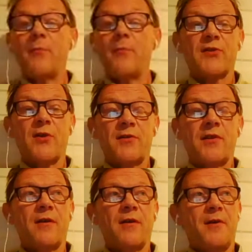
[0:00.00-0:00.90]
start
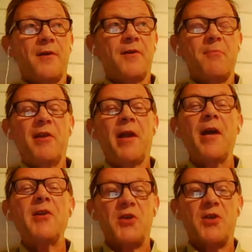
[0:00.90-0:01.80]
in the Middle
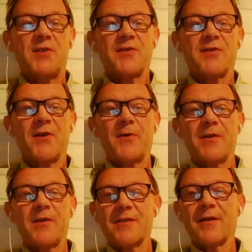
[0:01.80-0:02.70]
Ages, so it's